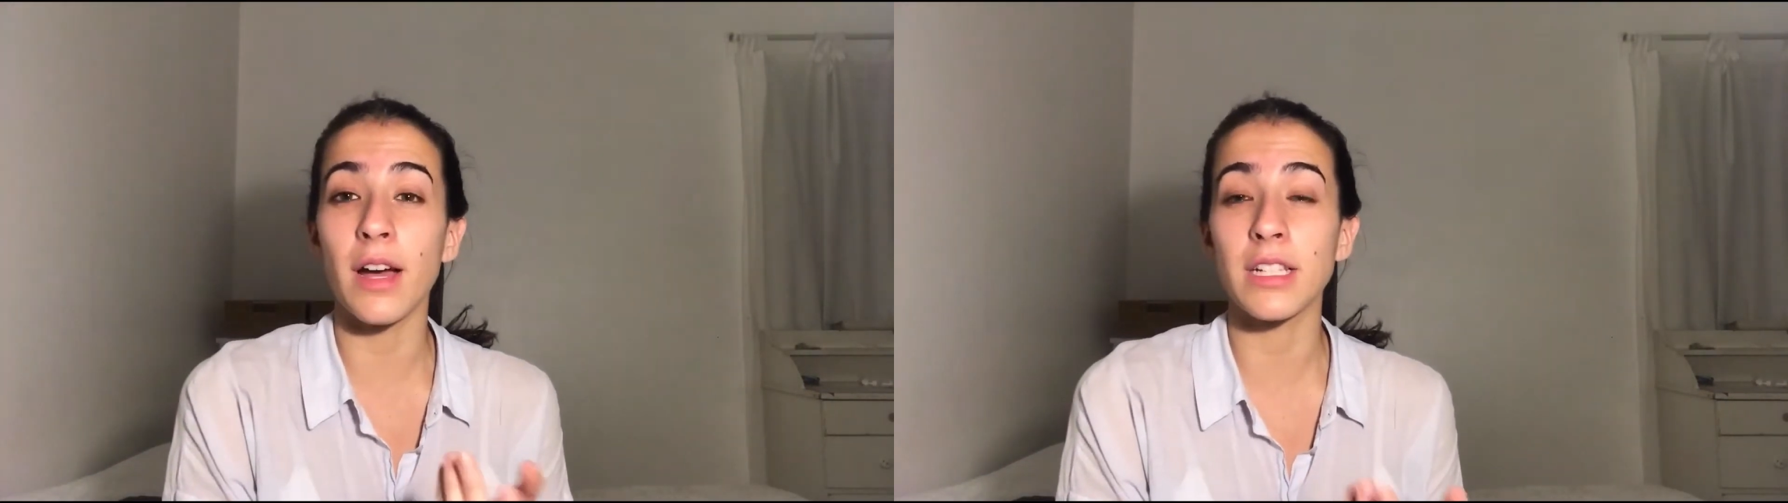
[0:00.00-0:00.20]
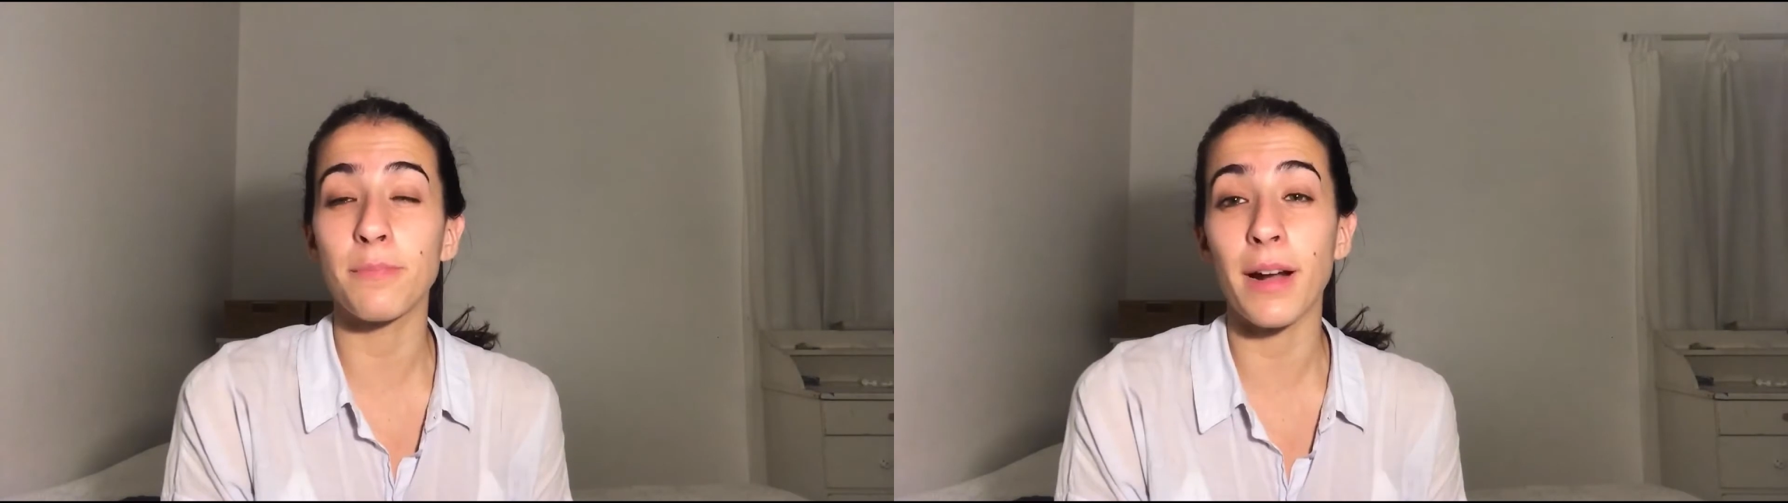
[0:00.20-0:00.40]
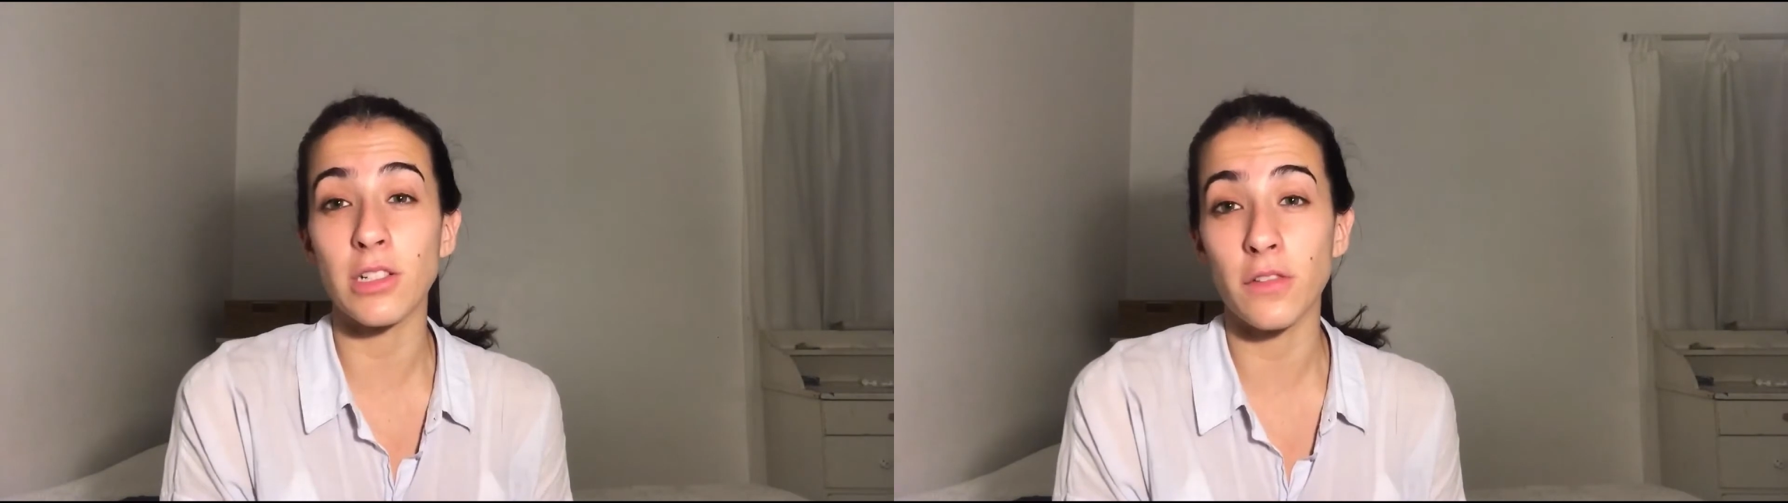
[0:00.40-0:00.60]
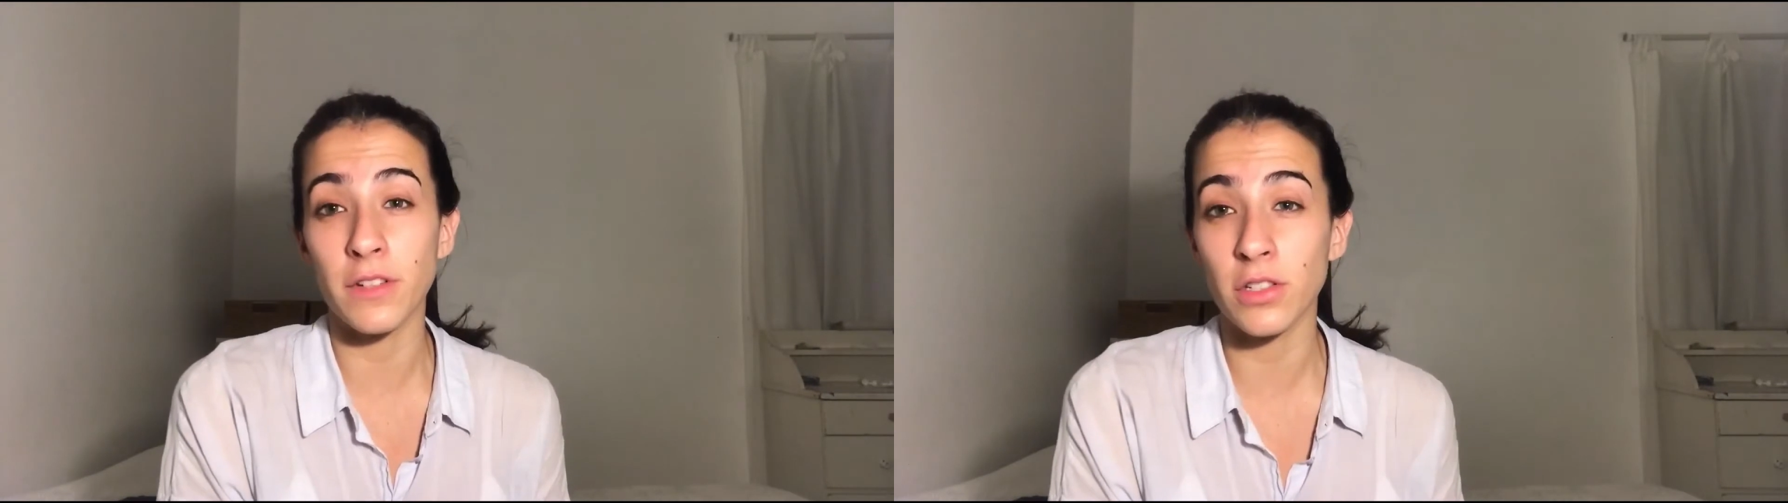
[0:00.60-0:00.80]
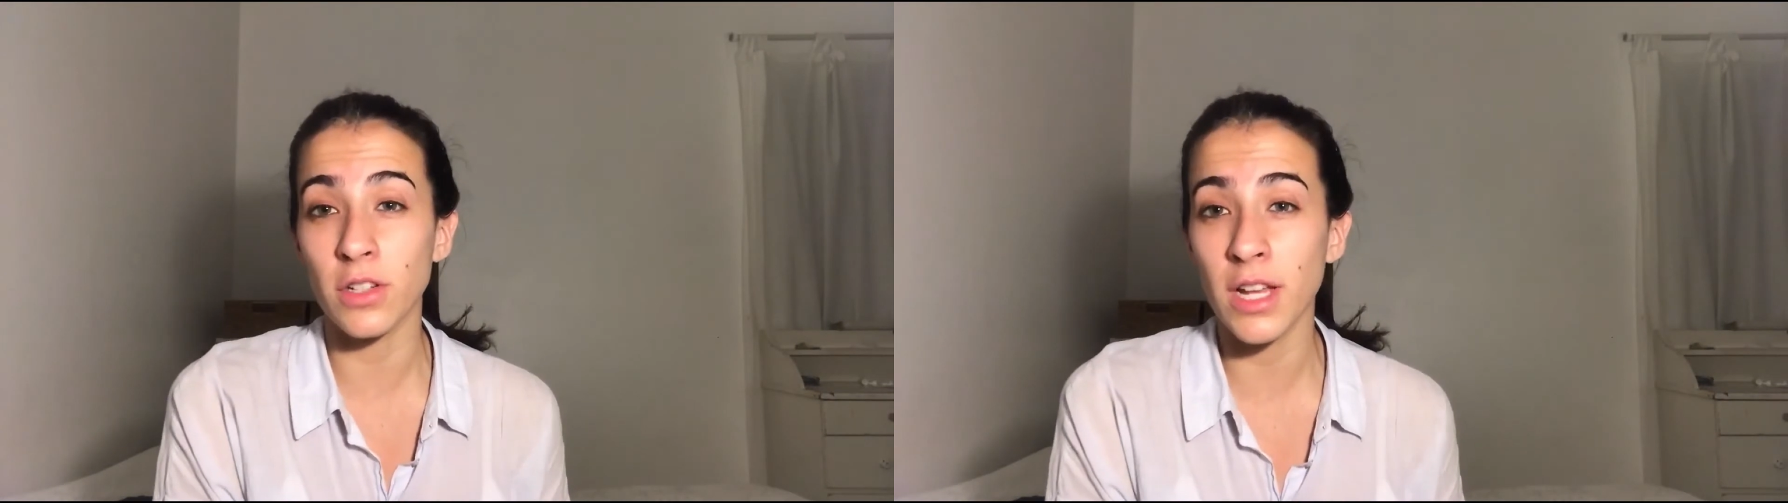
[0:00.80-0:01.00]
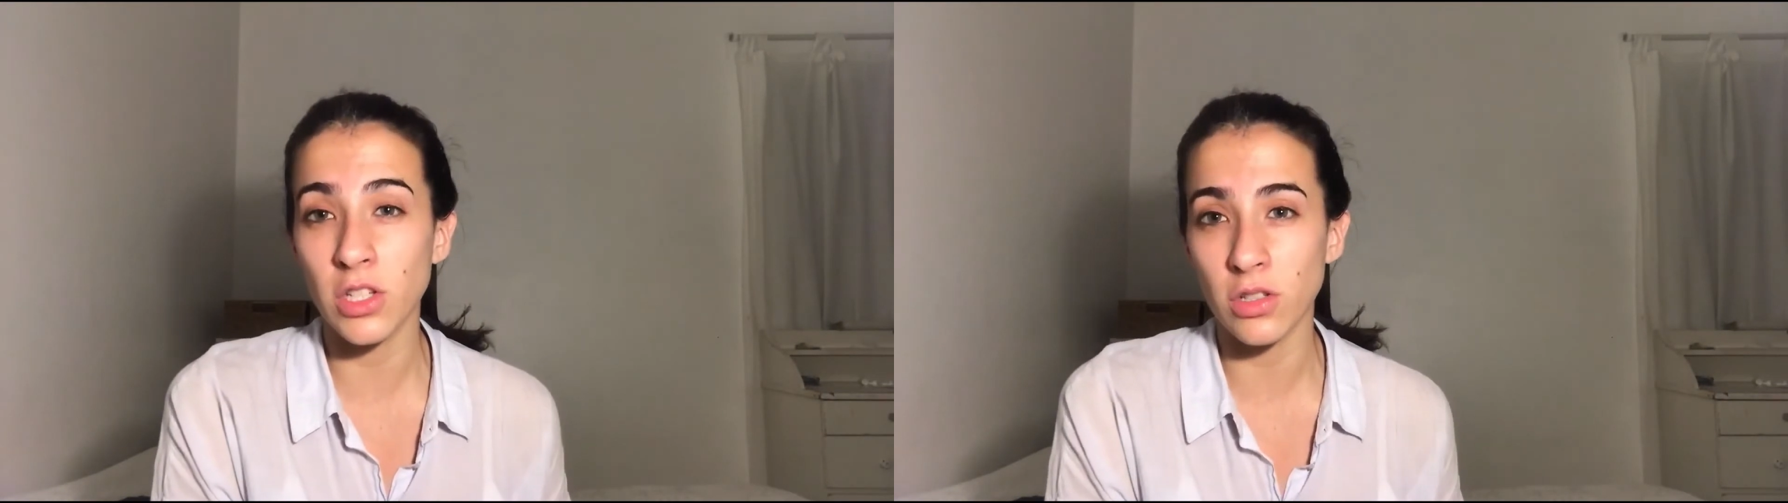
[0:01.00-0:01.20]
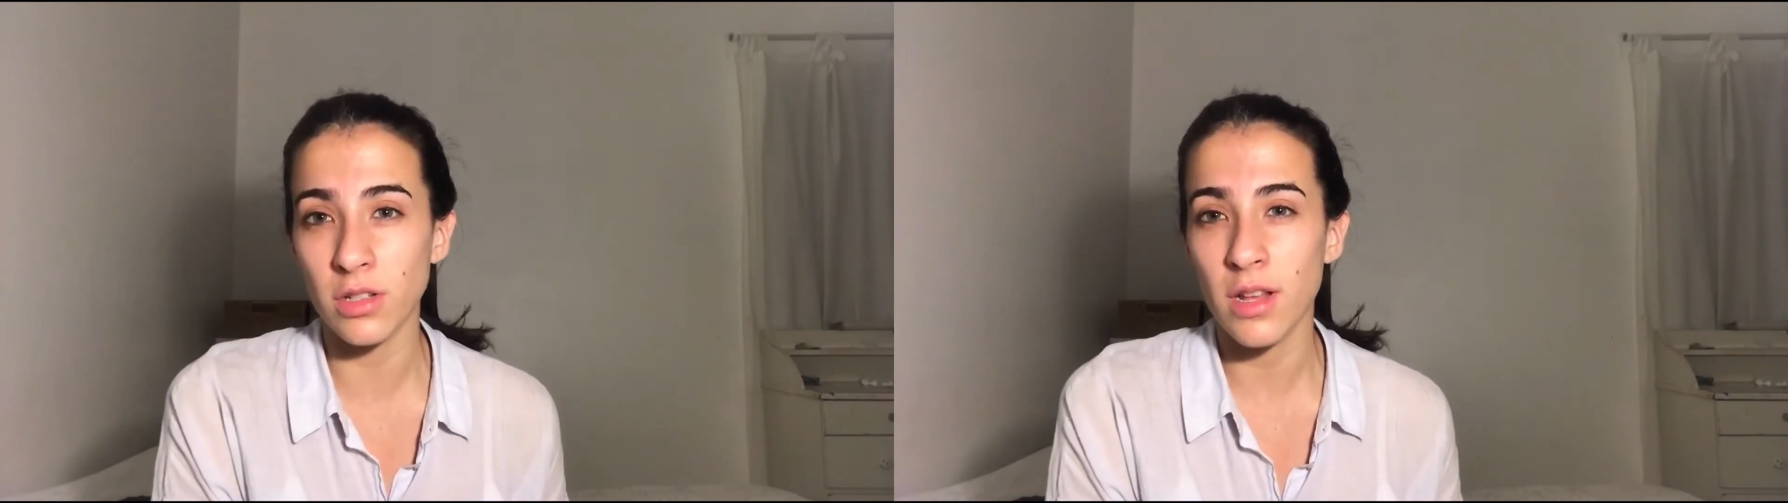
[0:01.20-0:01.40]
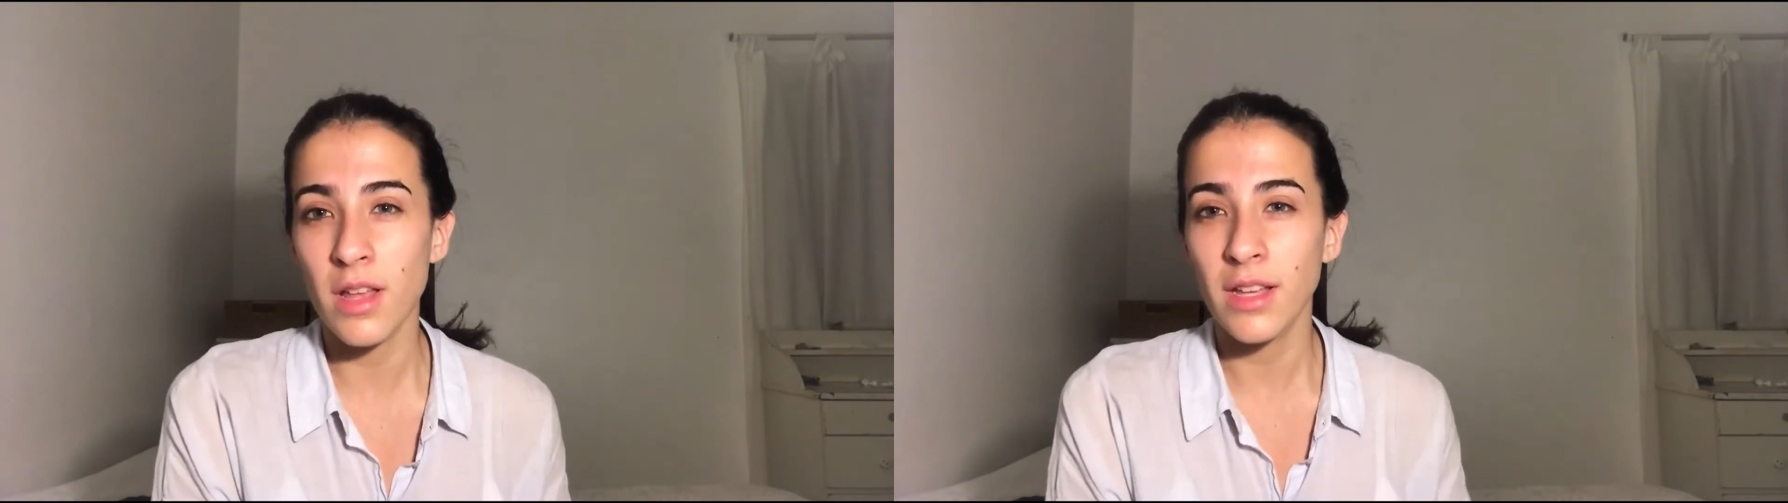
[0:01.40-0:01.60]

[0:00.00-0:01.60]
as part of intonation.